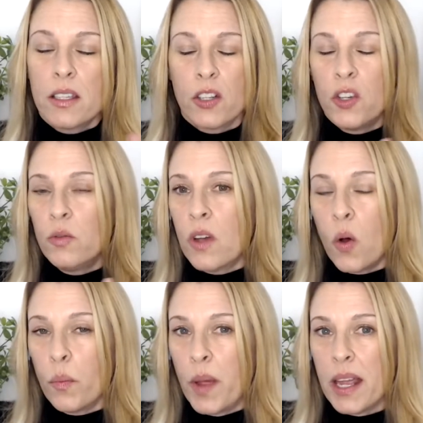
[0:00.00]
you don't
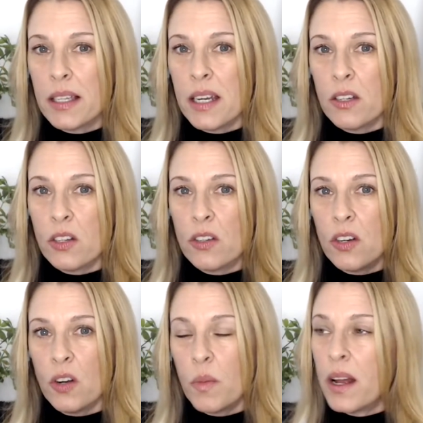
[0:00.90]
pay attention to
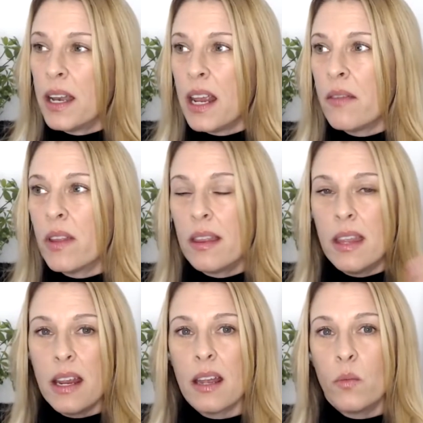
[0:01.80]
your body. And even
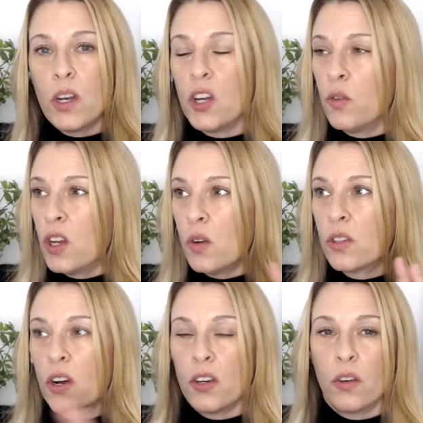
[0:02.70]
then, when you do
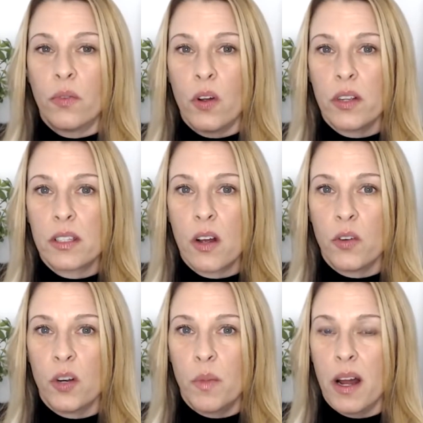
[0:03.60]
turn your focus on
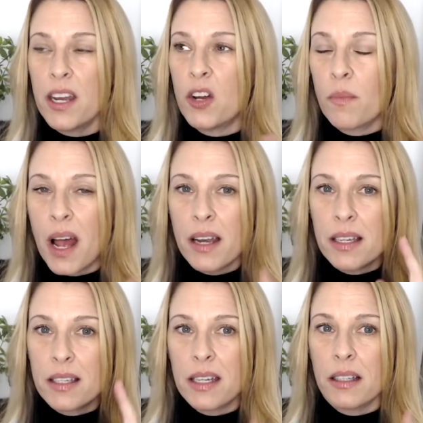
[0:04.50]
your body, your mind
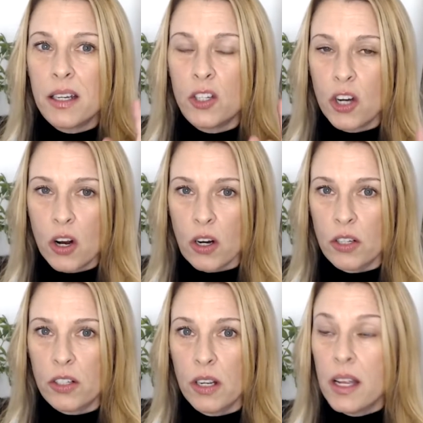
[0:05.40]
is still in
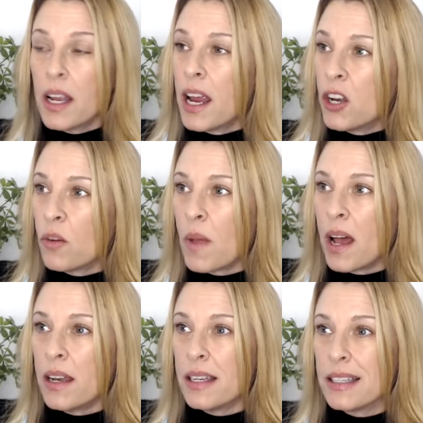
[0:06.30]
charge, and your
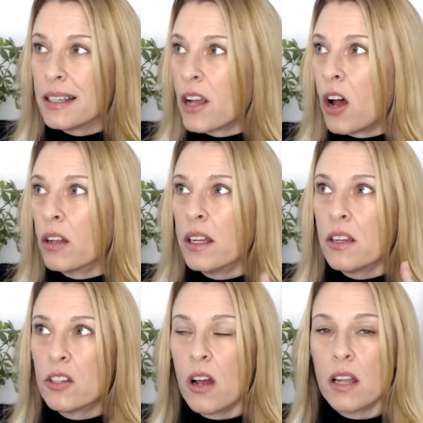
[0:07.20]
mind is calling the
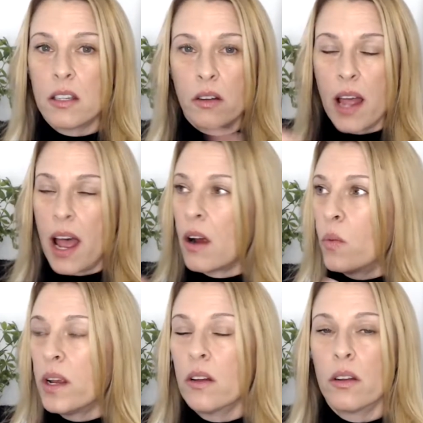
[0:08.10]
shots on how are
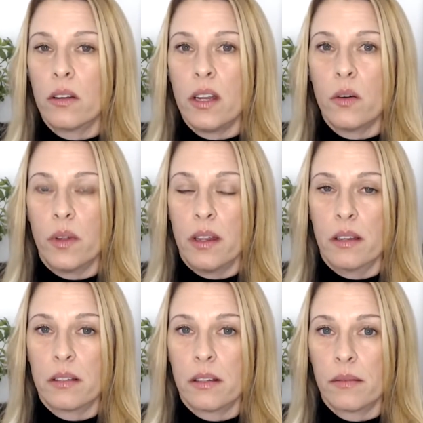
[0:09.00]
we going to deal with this?